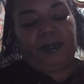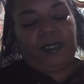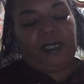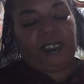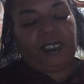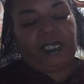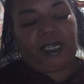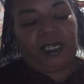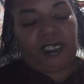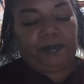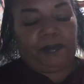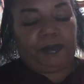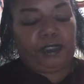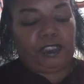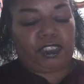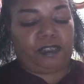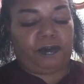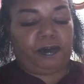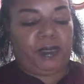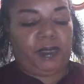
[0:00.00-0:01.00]
because I didn't
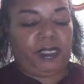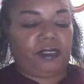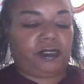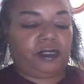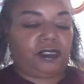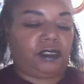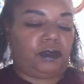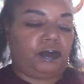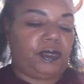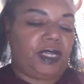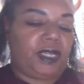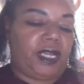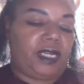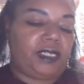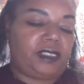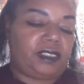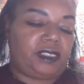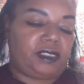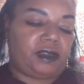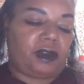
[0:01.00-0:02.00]
push the button. So we got
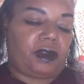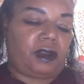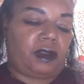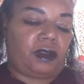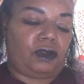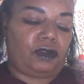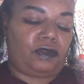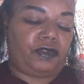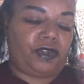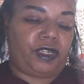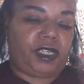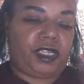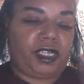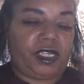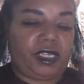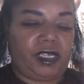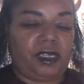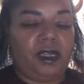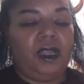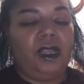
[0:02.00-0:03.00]
to start all over
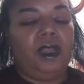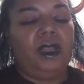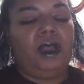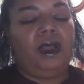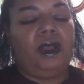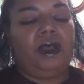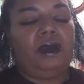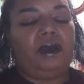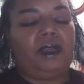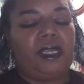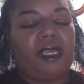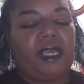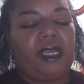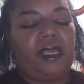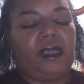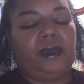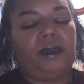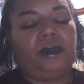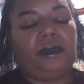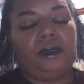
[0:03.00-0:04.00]
again. Okay,